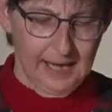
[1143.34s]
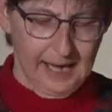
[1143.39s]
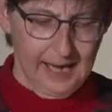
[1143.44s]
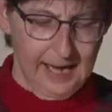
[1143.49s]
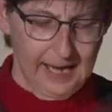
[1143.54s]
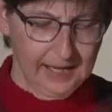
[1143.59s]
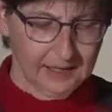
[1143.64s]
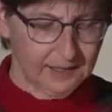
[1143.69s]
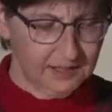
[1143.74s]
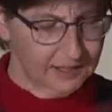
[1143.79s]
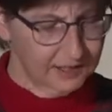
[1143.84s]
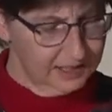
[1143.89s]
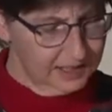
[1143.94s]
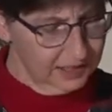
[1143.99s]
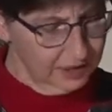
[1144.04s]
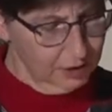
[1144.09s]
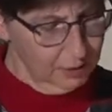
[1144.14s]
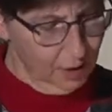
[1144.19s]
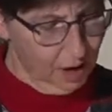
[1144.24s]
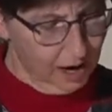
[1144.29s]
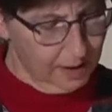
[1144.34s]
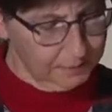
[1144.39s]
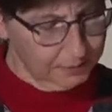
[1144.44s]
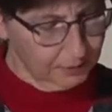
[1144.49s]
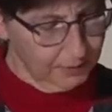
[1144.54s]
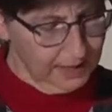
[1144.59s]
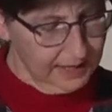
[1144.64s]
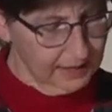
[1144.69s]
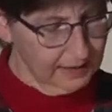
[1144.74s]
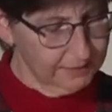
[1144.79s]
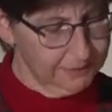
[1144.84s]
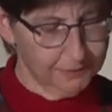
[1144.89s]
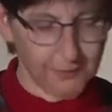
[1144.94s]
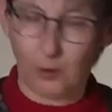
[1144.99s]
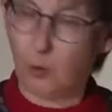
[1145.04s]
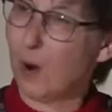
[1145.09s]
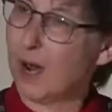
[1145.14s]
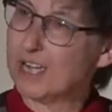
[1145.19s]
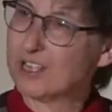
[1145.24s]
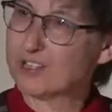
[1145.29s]
and continue operating for
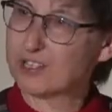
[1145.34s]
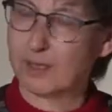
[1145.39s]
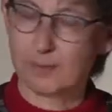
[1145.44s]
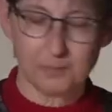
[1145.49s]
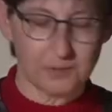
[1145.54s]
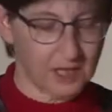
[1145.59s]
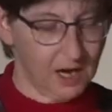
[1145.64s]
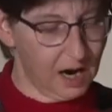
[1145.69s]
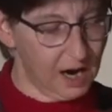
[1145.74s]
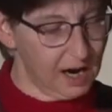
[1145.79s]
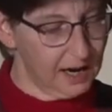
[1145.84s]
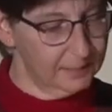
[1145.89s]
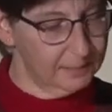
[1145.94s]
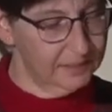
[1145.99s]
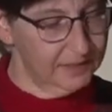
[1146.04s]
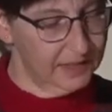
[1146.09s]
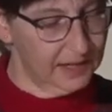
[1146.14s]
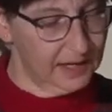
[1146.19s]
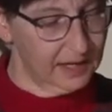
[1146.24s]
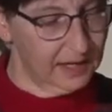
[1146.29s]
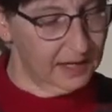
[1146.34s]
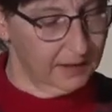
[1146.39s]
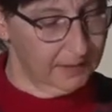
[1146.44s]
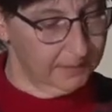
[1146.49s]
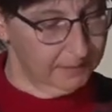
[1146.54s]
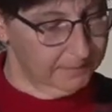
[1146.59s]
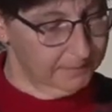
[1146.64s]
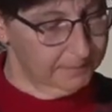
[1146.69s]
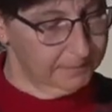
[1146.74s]
quite some time there.